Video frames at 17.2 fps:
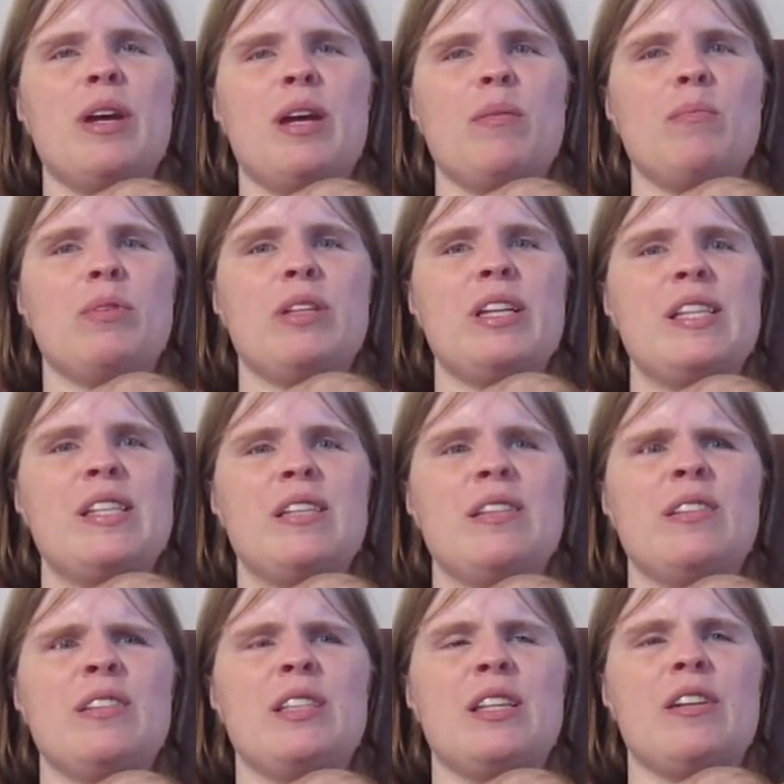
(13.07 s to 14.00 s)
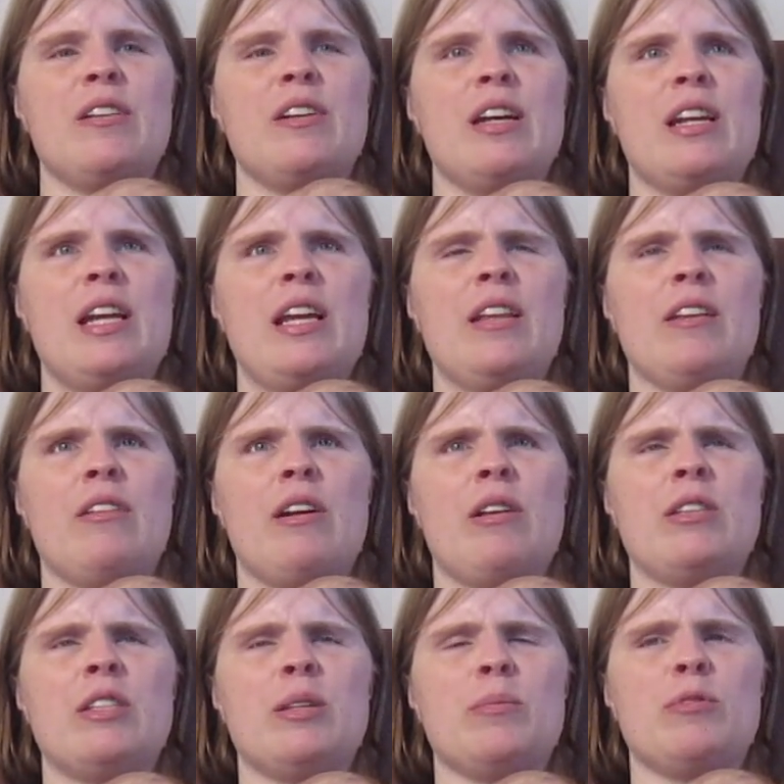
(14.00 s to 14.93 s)
and please consider hitting the
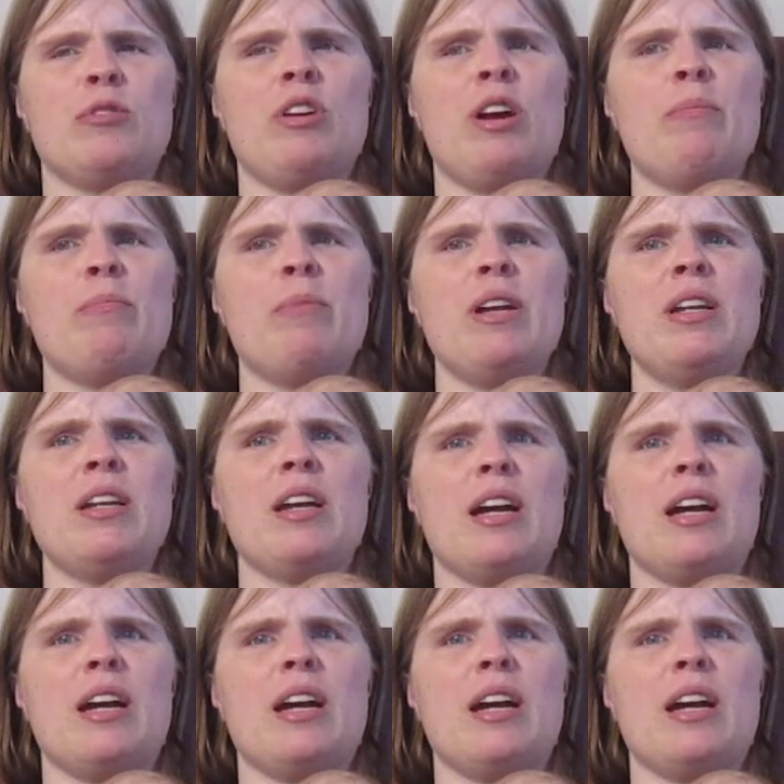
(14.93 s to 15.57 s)
red subscribe button.